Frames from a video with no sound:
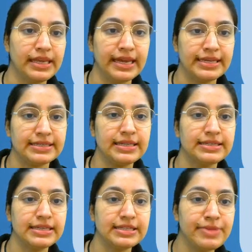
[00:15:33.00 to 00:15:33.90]
Yes,
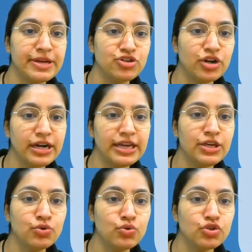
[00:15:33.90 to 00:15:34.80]
this is majorly
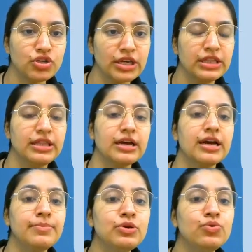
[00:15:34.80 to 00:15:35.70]
used in the
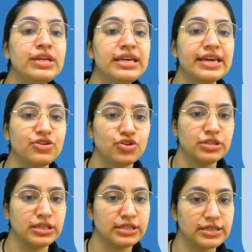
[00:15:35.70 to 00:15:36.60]
communication
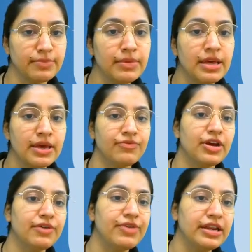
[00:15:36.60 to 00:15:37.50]
system,
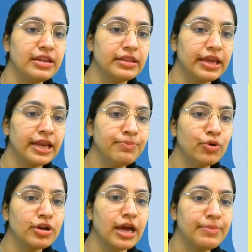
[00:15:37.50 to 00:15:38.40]
where when the
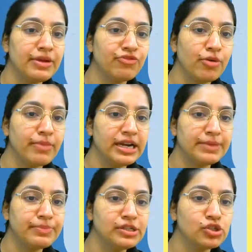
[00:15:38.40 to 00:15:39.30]
input coming from
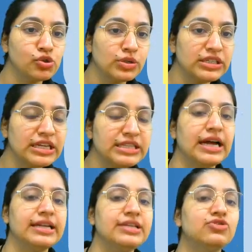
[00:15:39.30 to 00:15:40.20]
multiple sources,
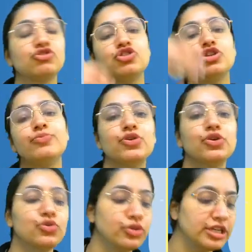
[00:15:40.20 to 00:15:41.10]
that is
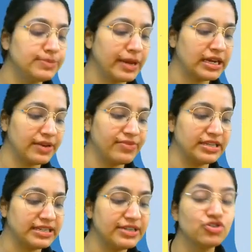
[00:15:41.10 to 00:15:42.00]
distributed to the respective
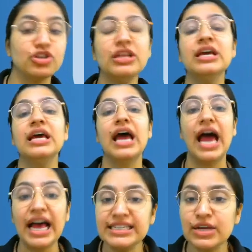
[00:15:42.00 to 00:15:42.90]
destination
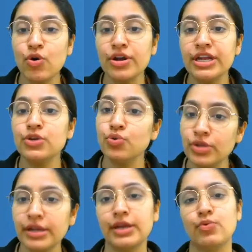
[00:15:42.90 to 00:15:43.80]
as according to
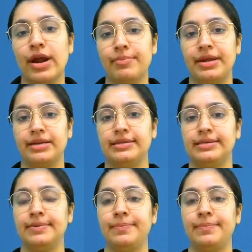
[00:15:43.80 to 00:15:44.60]
the requirement.